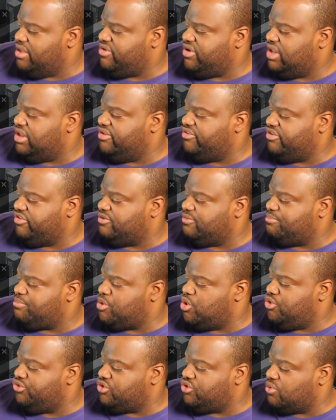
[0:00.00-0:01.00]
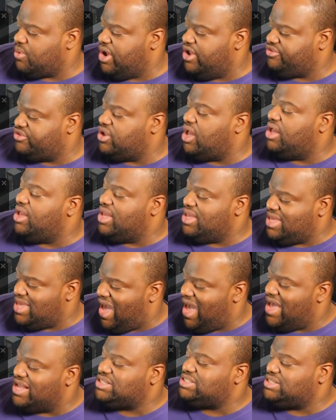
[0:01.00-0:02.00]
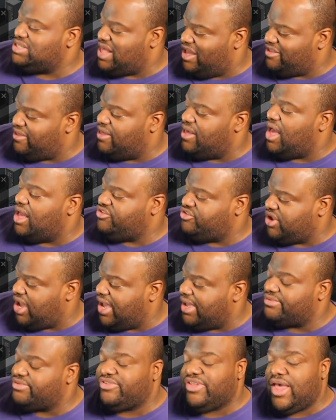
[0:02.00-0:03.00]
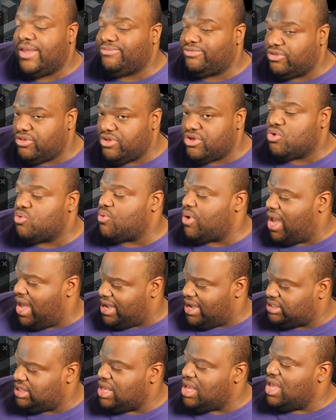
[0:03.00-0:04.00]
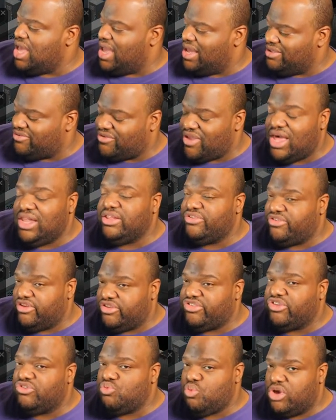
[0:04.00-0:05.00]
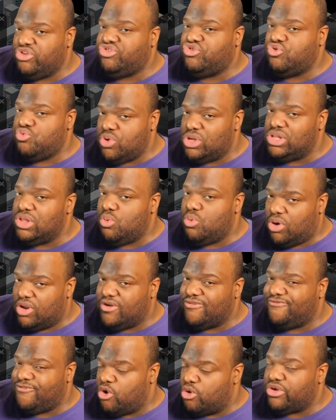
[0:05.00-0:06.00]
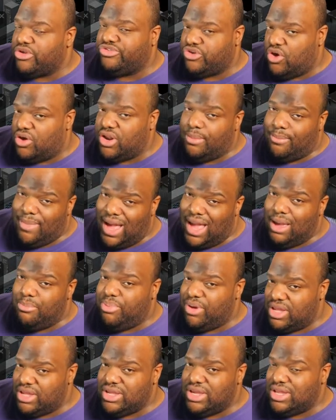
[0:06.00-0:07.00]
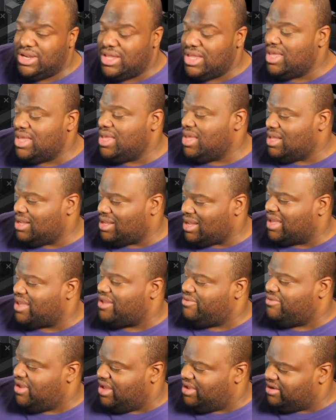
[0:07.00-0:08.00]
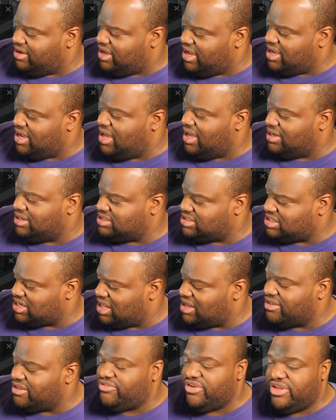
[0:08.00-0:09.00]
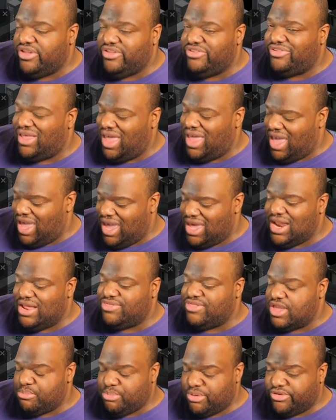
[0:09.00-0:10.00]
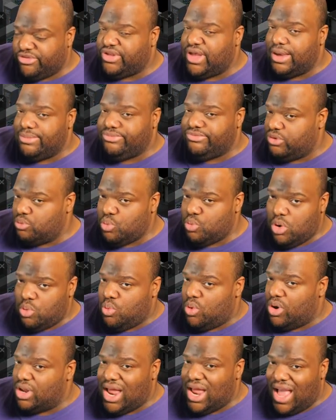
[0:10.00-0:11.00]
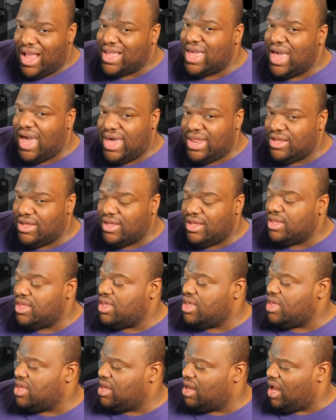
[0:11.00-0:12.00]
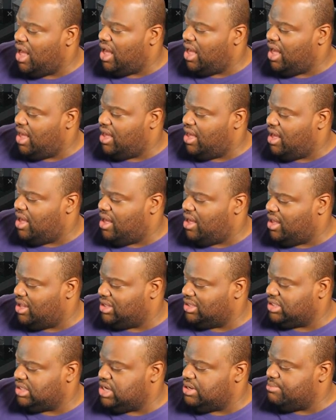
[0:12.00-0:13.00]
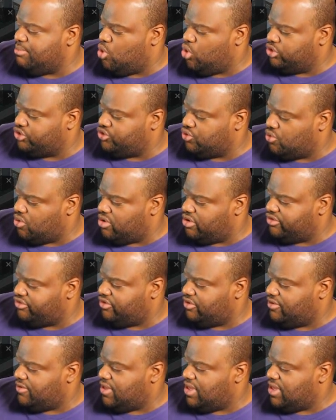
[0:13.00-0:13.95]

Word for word: Intelligence improves the race. Yes, that uh, James is absolutely correct. Intelligence is what you really want to focus on, in my opinion. Like in, in, in intelligence and I think perception were what I kind of uh, uh, lean more towards.